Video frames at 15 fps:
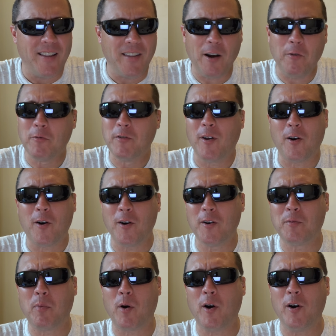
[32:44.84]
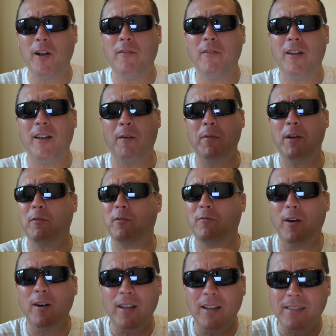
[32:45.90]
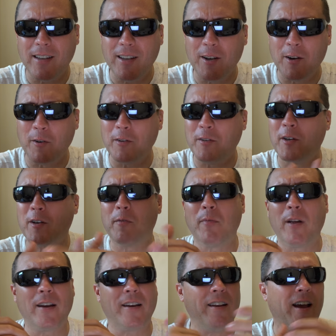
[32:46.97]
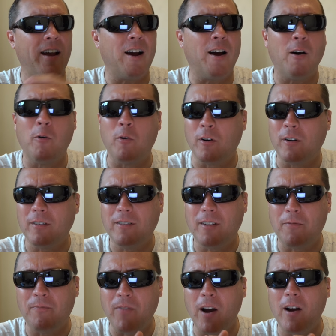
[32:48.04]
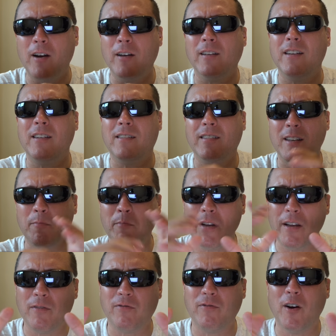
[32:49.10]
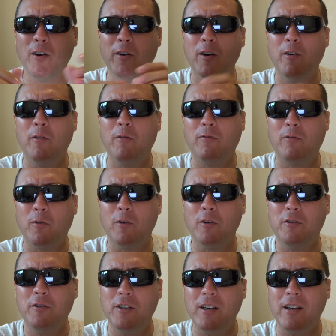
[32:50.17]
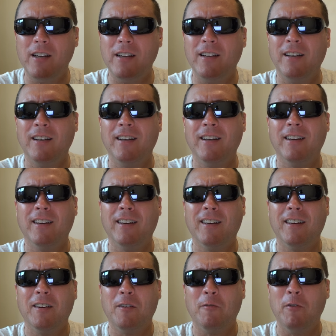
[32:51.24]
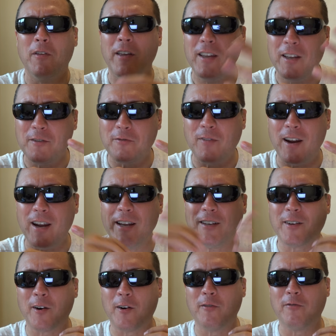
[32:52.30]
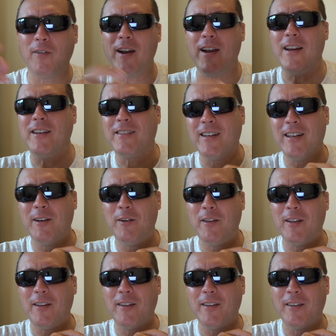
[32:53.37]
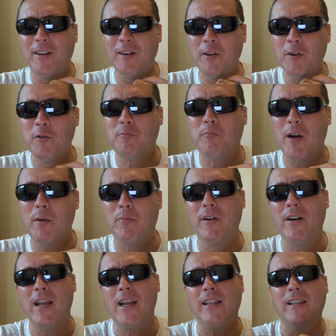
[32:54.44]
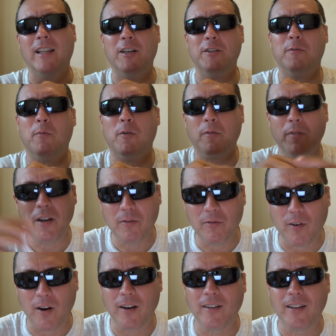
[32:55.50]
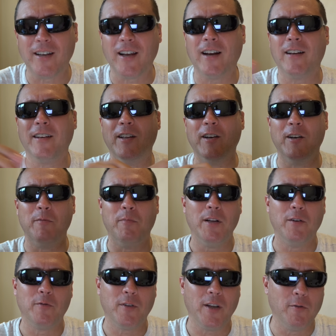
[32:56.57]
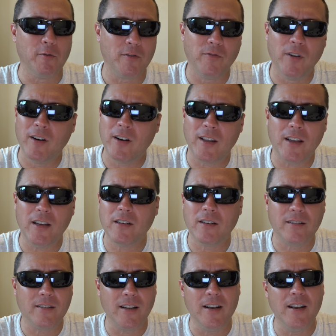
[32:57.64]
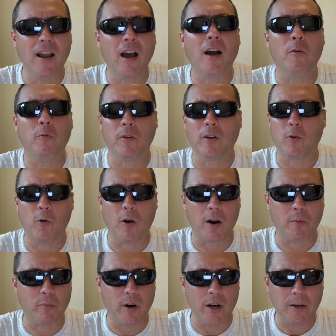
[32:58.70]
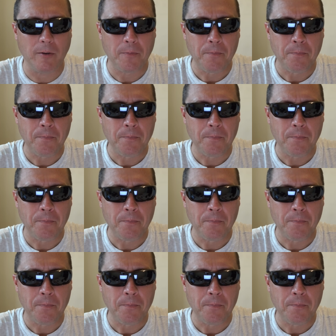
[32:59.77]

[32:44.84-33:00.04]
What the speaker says: That was the hardest part of it. I mean, it was funny as hell. It took him like an hour to finally send me a photo of Forrest G with his face, her face, and the newspaper date legible. And they finally got it done, but it was funny. He just did not want to cooperate.